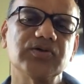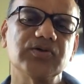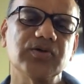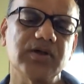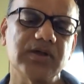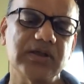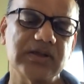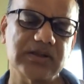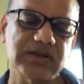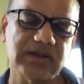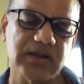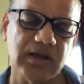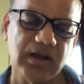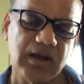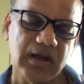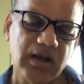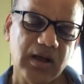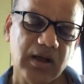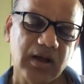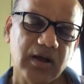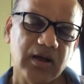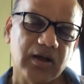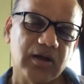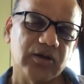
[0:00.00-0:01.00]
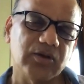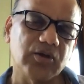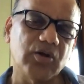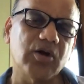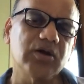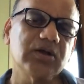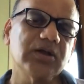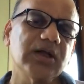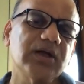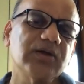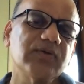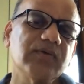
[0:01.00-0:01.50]
So it's
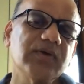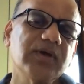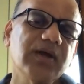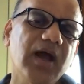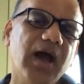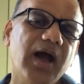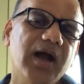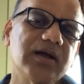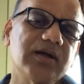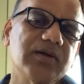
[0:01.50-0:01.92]
not that very high